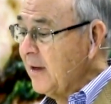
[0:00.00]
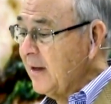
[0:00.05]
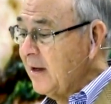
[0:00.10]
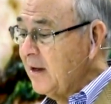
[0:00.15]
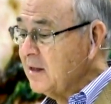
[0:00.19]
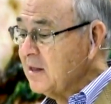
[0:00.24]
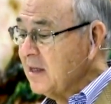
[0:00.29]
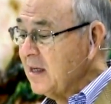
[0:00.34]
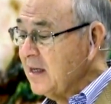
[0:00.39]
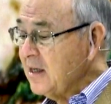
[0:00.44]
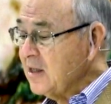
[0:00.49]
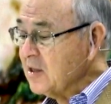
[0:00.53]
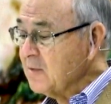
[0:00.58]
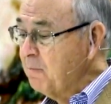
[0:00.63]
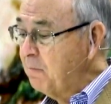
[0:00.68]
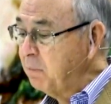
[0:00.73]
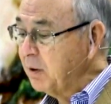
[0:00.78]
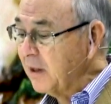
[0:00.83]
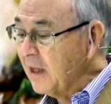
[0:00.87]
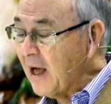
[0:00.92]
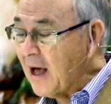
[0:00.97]
it is his
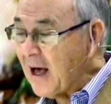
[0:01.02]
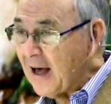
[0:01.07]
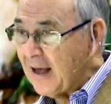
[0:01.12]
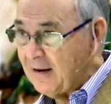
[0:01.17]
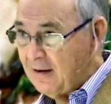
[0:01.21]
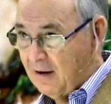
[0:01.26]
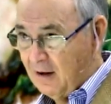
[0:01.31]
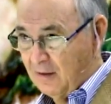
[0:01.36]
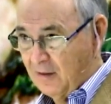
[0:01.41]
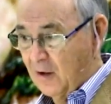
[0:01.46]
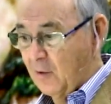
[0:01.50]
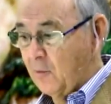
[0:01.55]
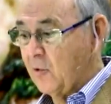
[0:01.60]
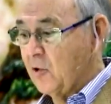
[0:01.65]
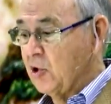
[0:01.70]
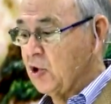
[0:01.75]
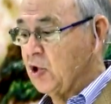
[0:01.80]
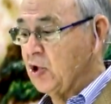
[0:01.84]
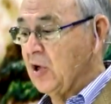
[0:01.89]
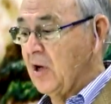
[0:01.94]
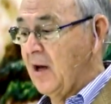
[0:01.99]
blood that
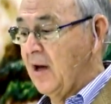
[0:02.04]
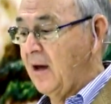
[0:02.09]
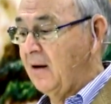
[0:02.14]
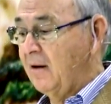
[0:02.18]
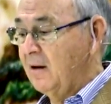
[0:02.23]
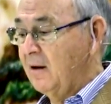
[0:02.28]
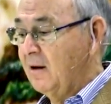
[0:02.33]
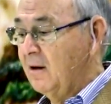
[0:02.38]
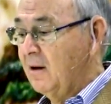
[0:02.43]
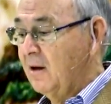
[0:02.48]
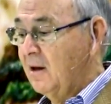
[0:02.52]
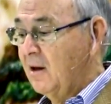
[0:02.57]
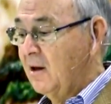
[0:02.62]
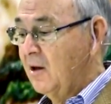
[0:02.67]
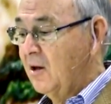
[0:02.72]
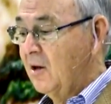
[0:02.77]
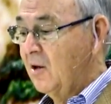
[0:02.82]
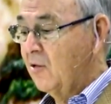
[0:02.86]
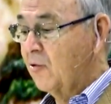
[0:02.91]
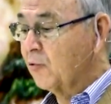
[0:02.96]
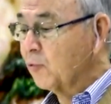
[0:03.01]
was shed
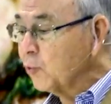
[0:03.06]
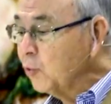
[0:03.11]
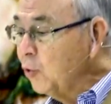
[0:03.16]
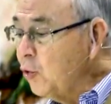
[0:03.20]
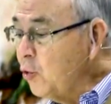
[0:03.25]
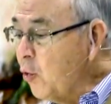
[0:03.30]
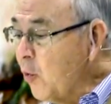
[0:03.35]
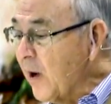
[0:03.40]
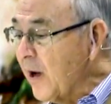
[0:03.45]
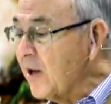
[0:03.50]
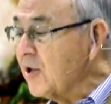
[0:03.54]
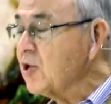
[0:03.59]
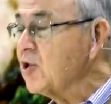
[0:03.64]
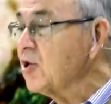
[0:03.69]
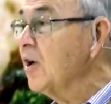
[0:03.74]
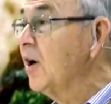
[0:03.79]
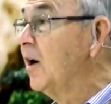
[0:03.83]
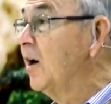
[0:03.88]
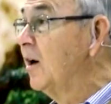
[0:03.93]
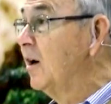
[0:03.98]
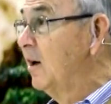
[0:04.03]
through which